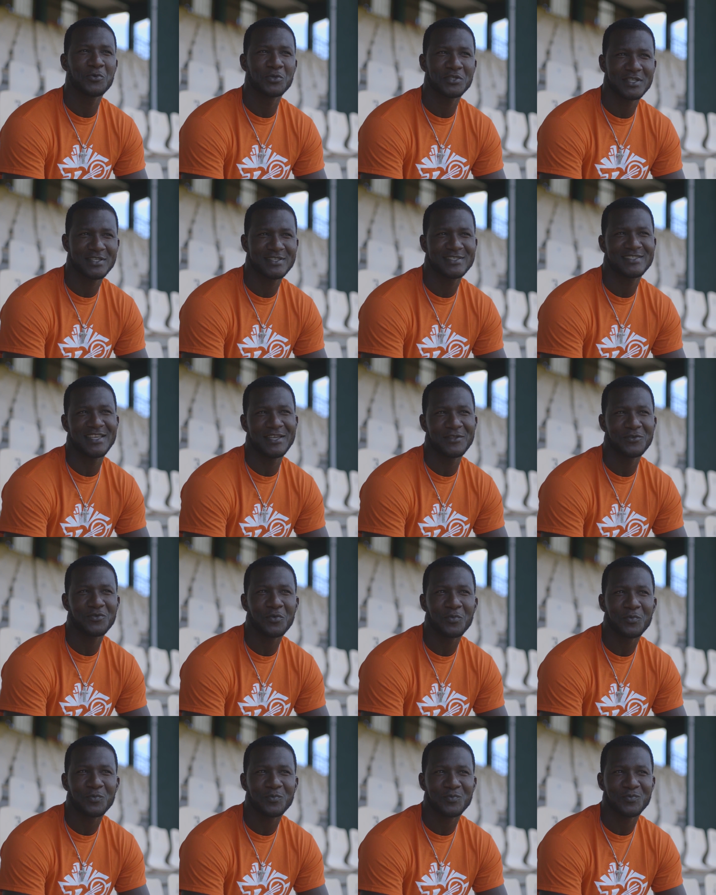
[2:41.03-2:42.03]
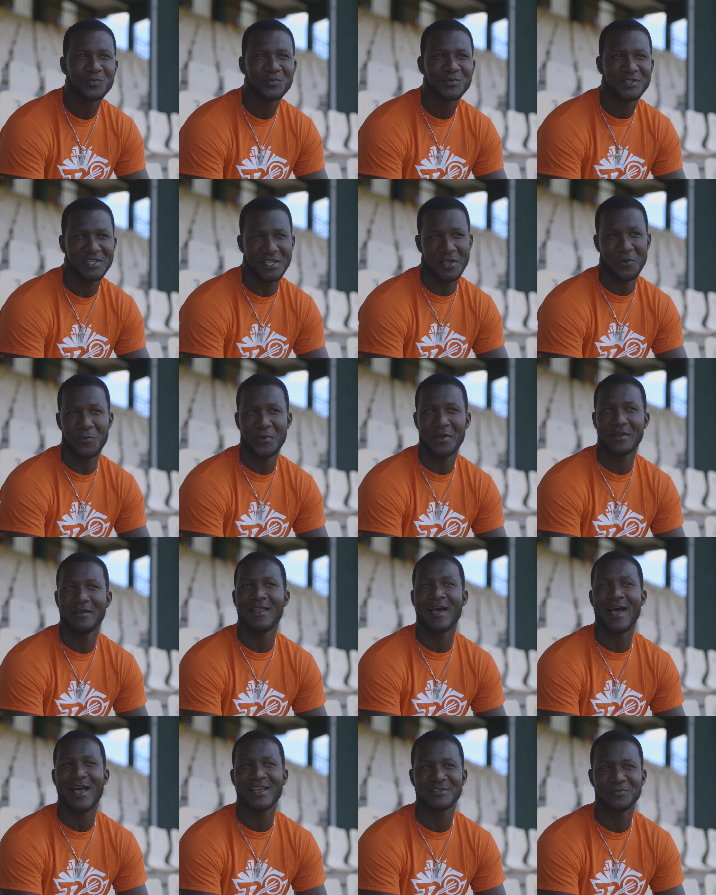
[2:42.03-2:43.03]
Lucians tend to see we
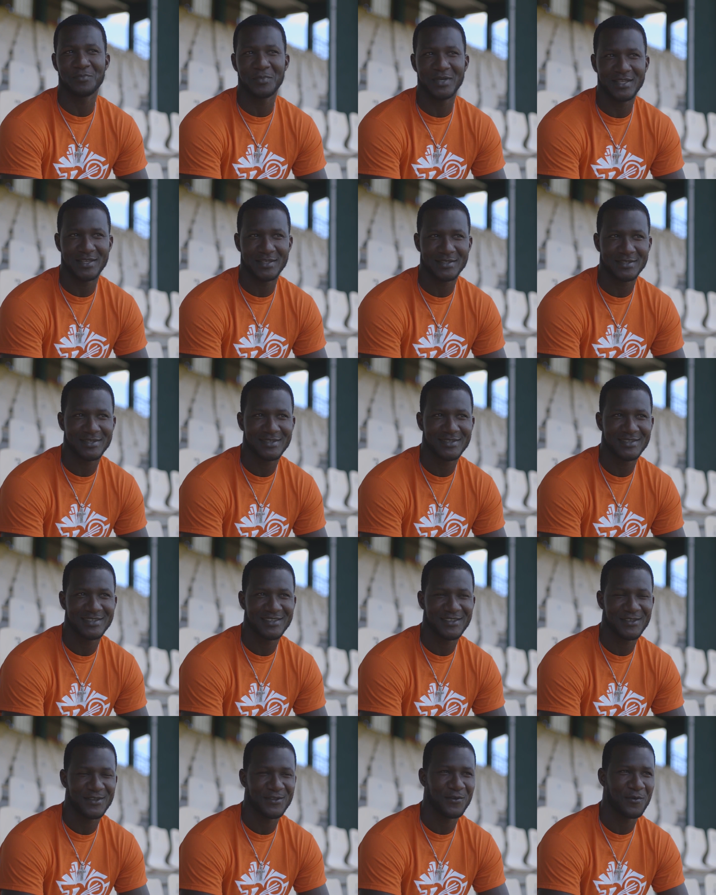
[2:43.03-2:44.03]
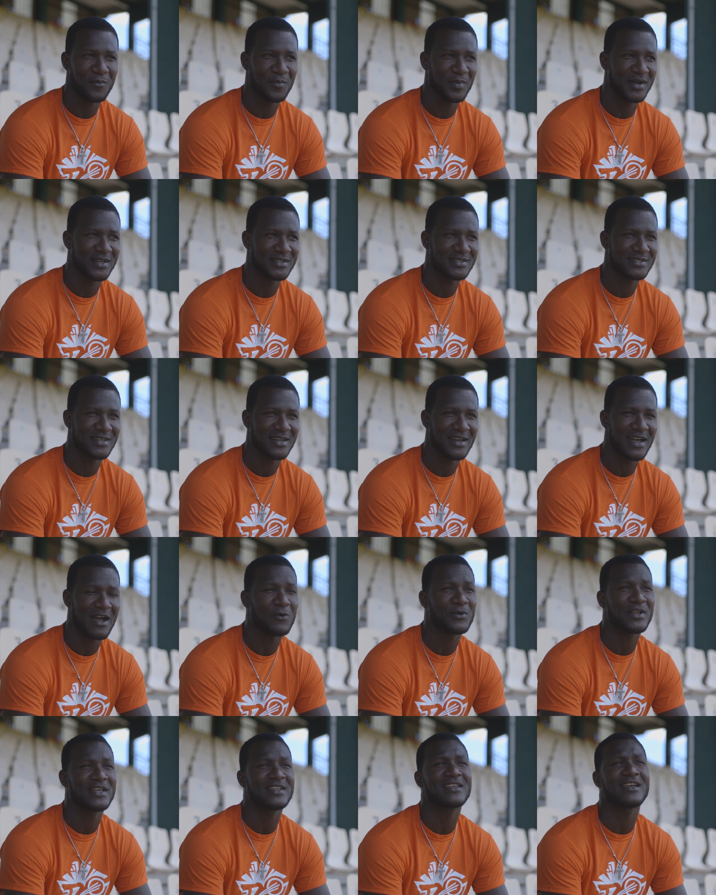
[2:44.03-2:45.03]
last minute, you know, but
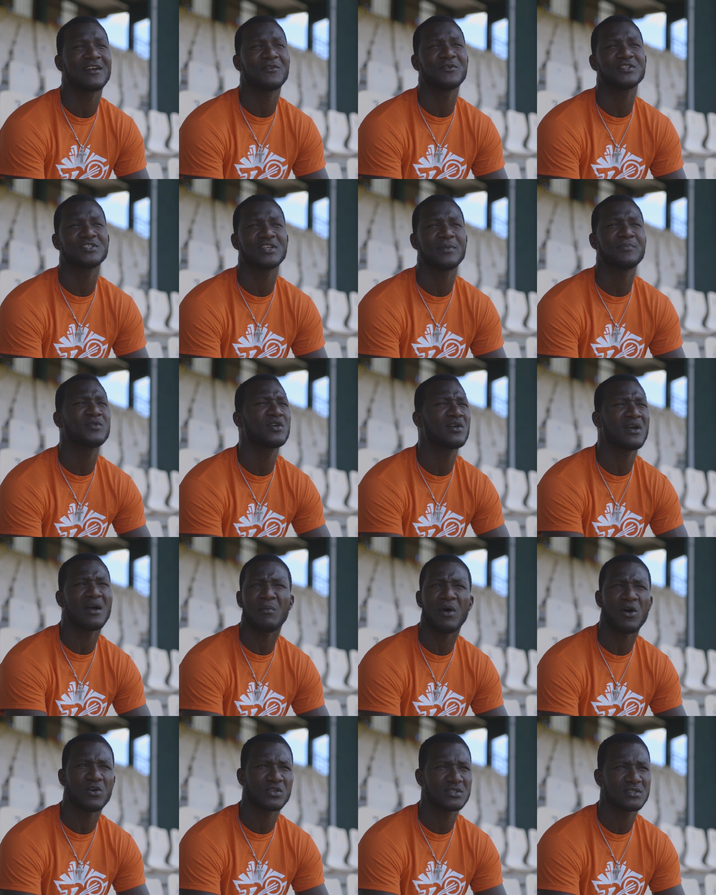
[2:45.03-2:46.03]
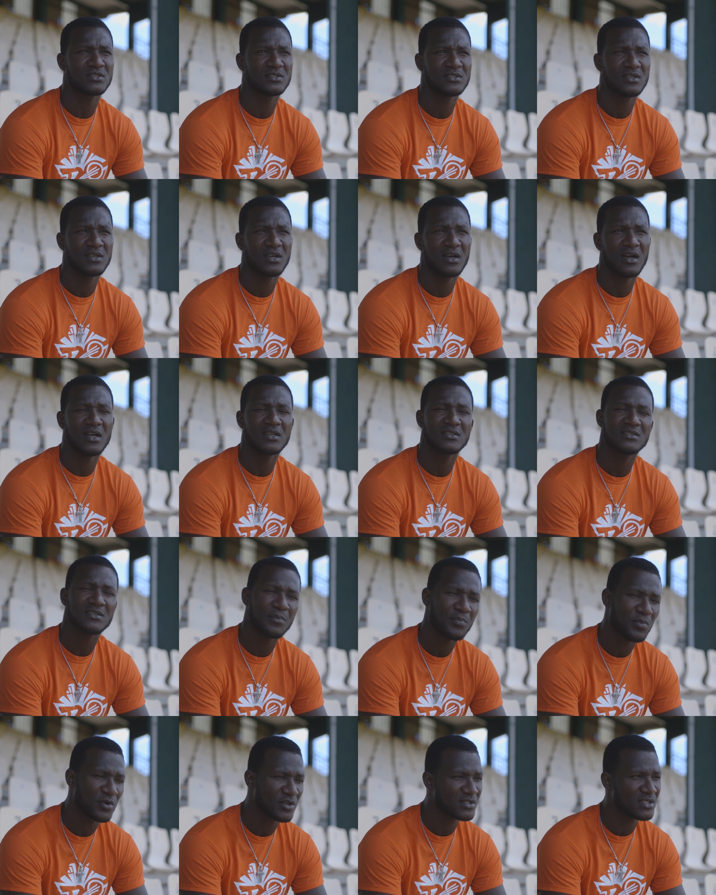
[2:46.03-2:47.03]
I would encourage them to come out and
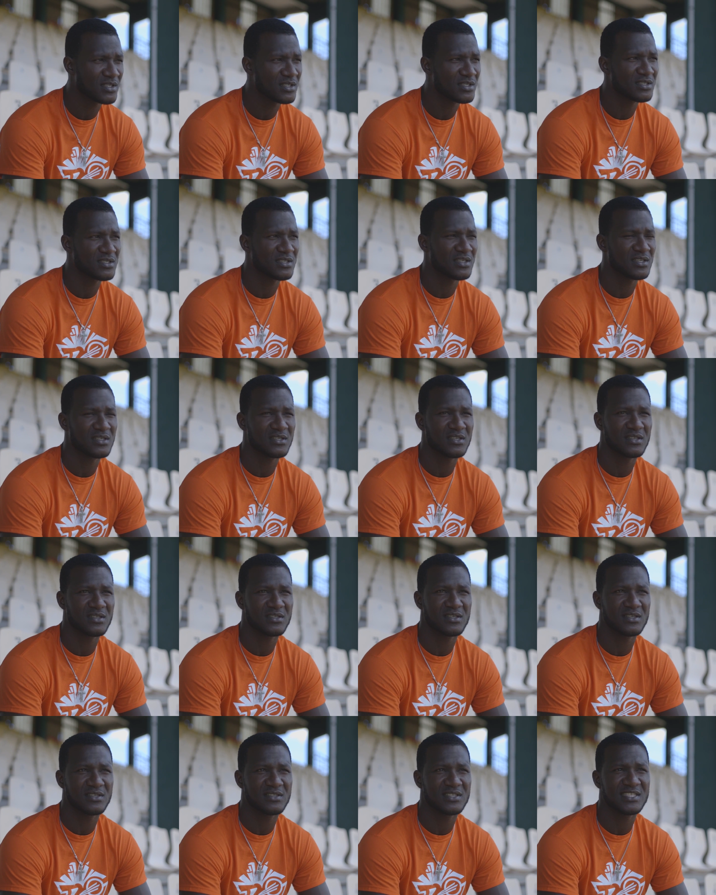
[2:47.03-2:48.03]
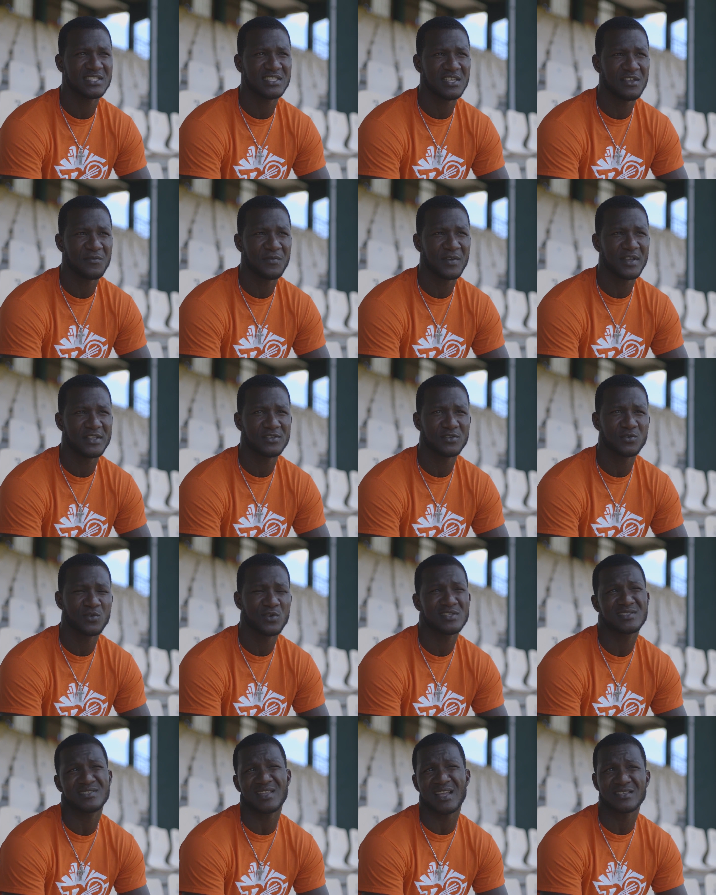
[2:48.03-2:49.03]
support this event. You
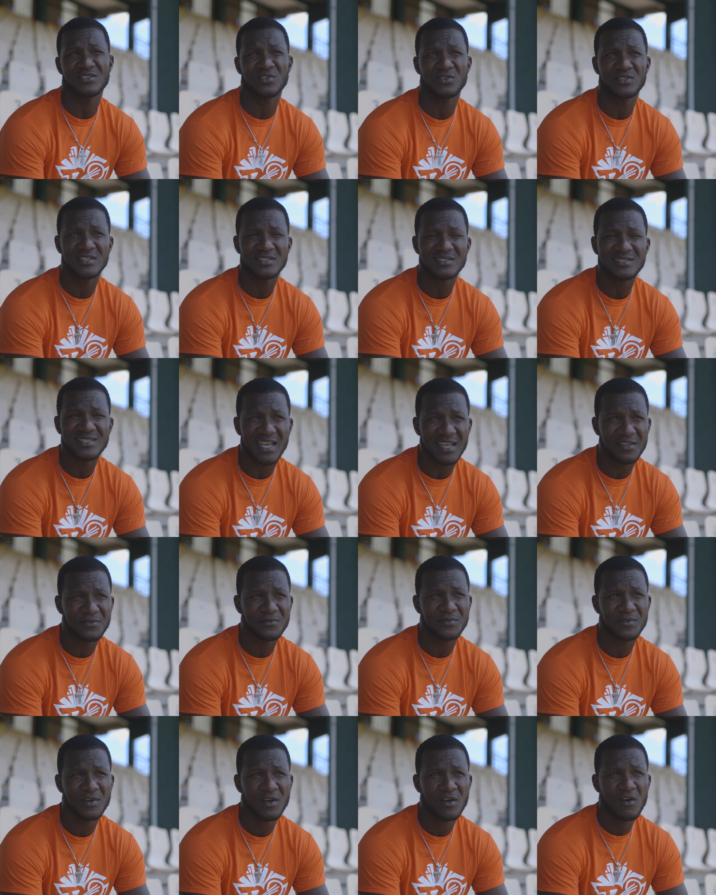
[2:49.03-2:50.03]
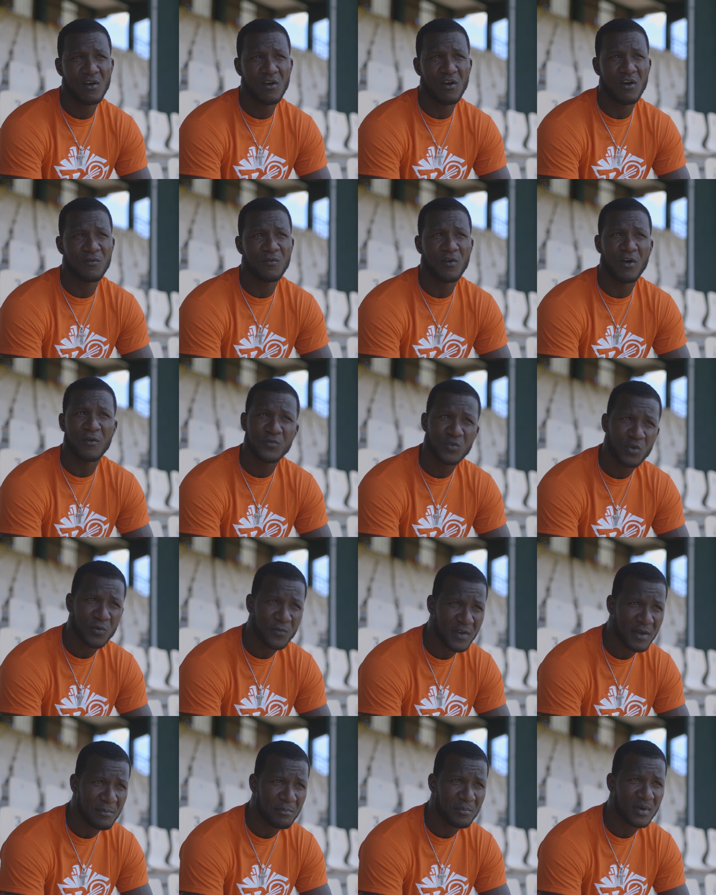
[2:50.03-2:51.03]
know, it starts on the 10th of
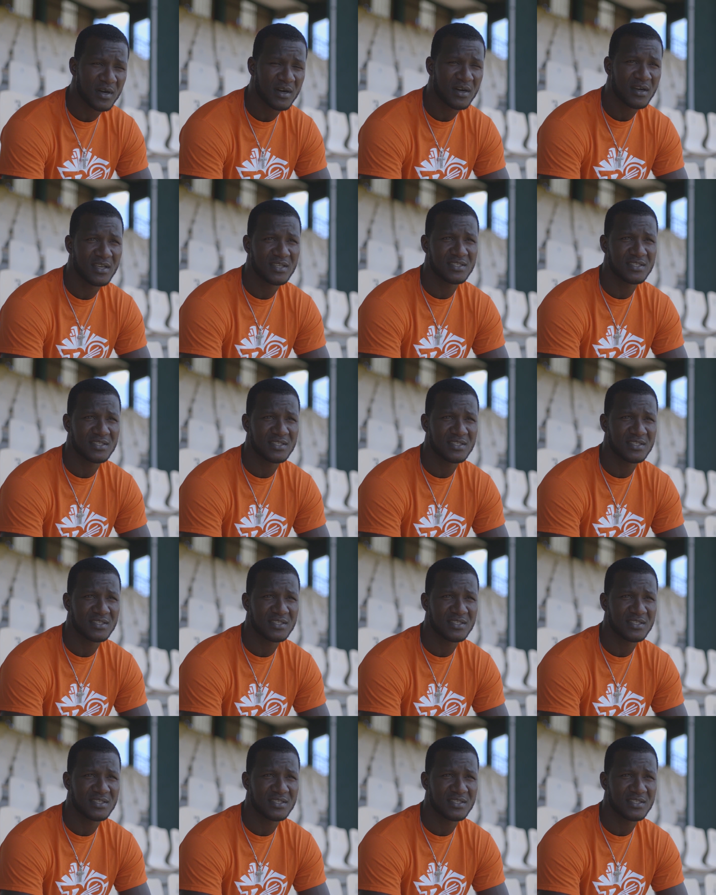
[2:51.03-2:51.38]
November.